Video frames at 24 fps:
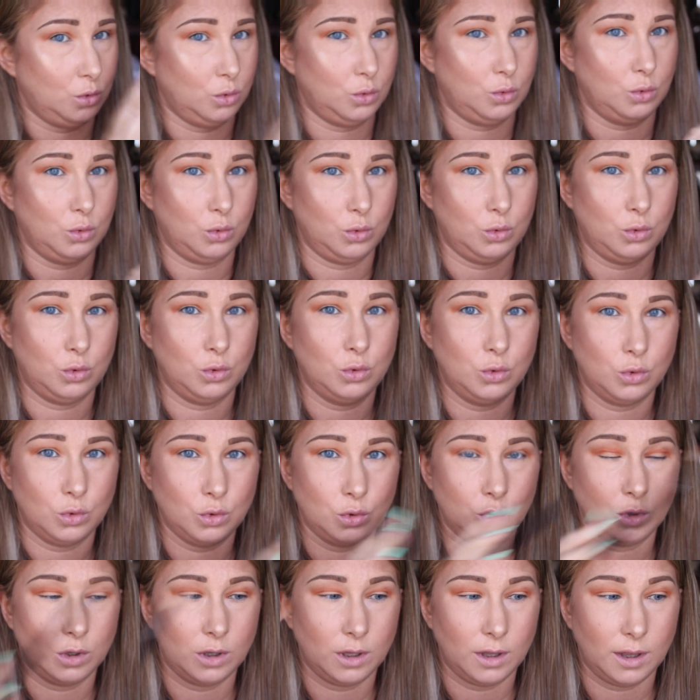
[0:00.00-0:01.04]
Oh,
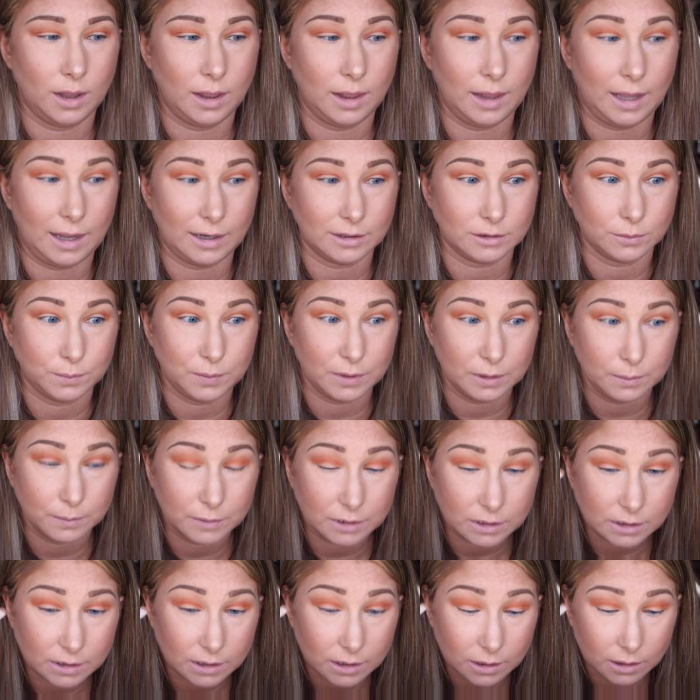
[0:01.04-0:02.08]
that's
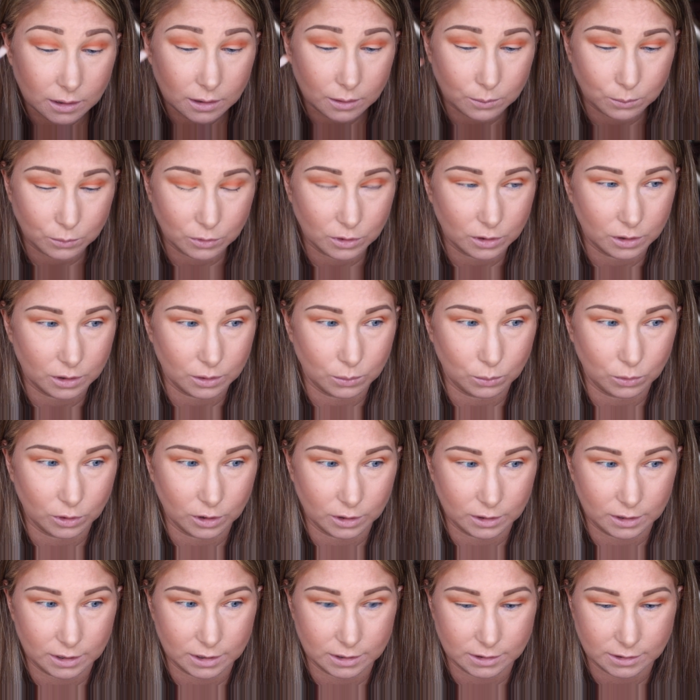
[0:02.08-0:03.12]
pigmented. And we're going to
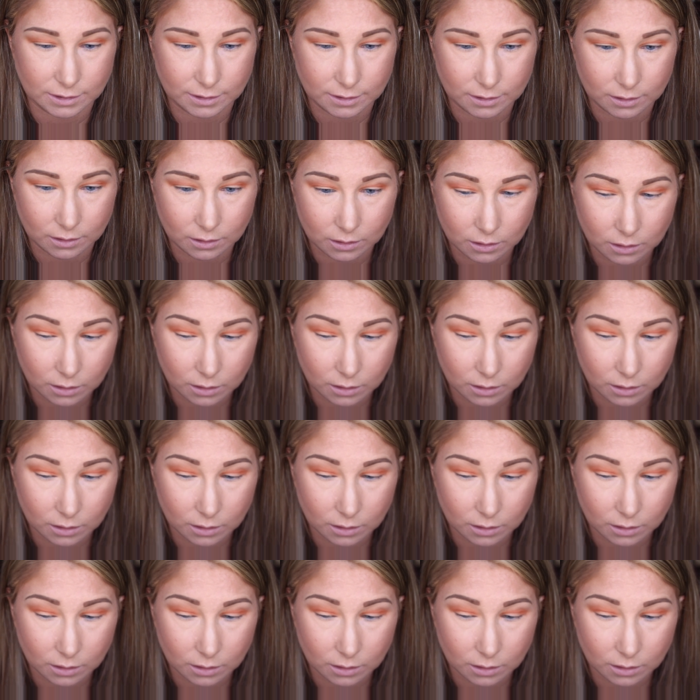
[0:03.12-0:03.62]
work this